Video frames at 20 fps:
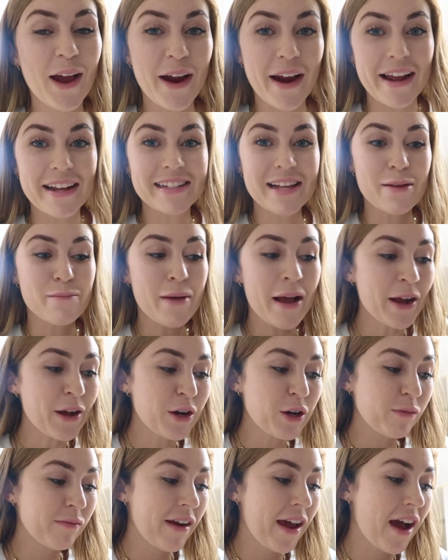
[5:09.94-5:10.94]
Alright, I'm back
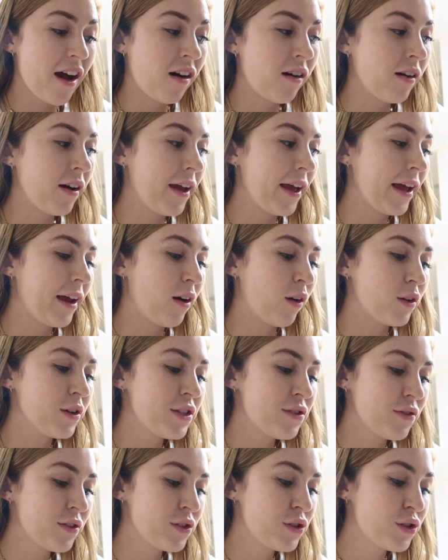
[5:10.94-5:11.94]
home now. It
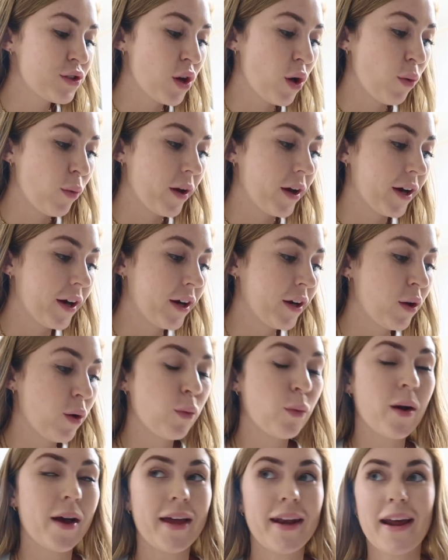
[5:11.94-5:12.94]
always feels so
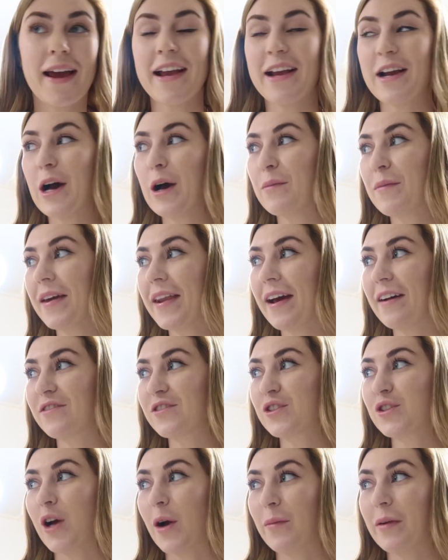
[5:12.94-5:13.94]
weird when I come in
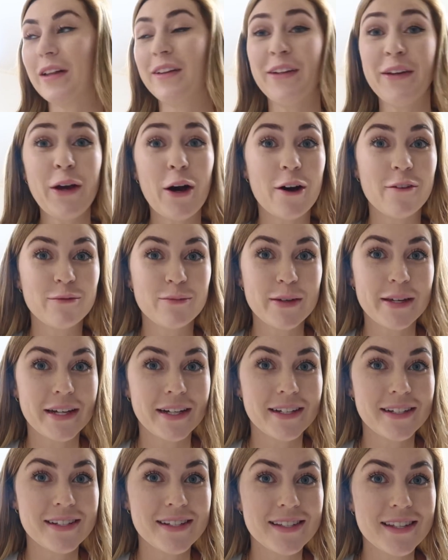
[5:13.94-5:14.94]
after dropping Chloe off
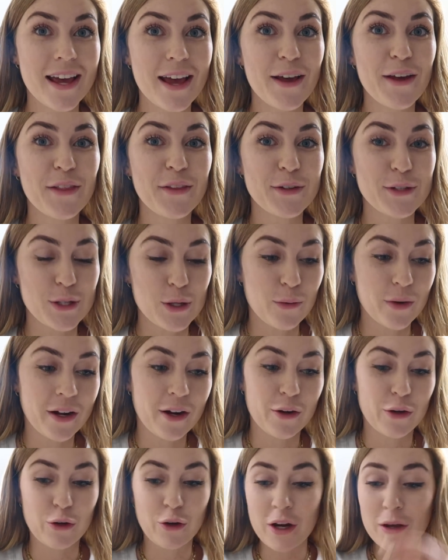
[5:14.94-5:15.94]
because there's no one
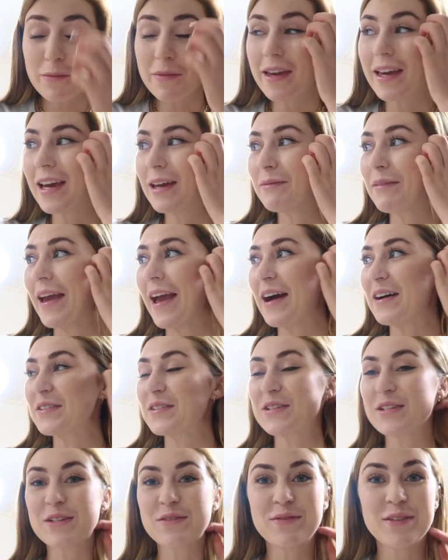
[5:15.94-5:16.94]
here to greet me and my
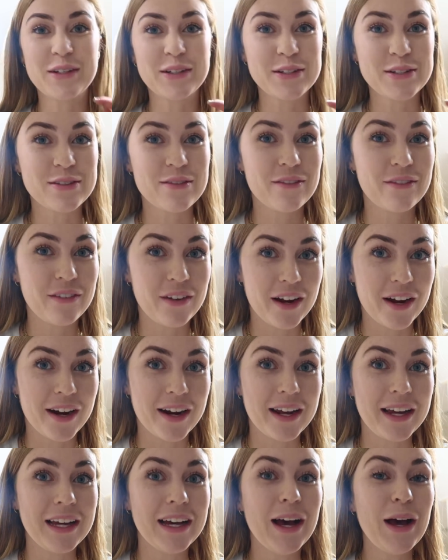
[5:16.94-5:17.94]
house just feels
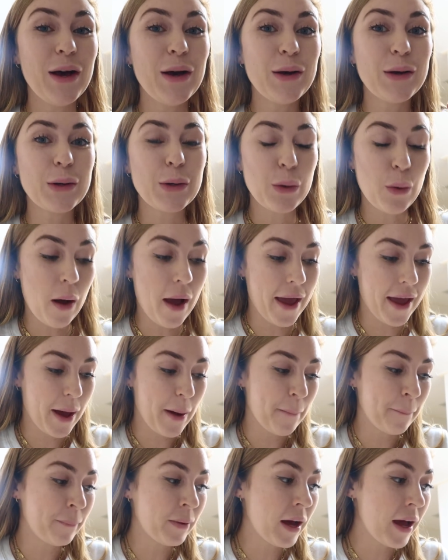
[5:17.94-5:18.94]
very quiet.